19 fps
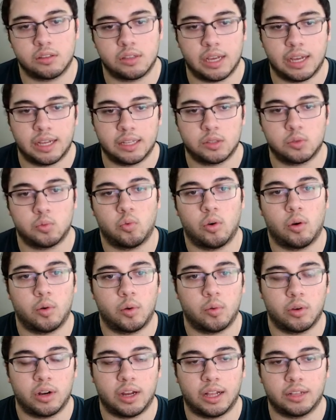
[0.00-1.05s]
that's what we
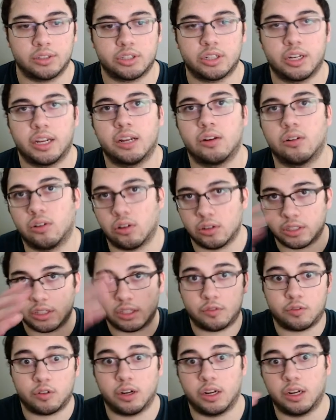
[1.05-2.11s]
want to alternate on all the
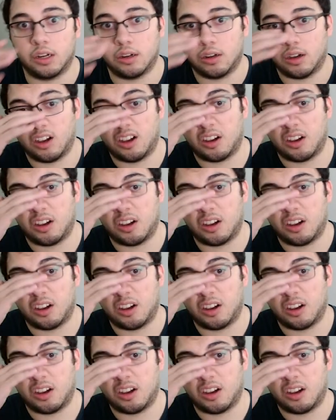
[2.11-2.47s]
different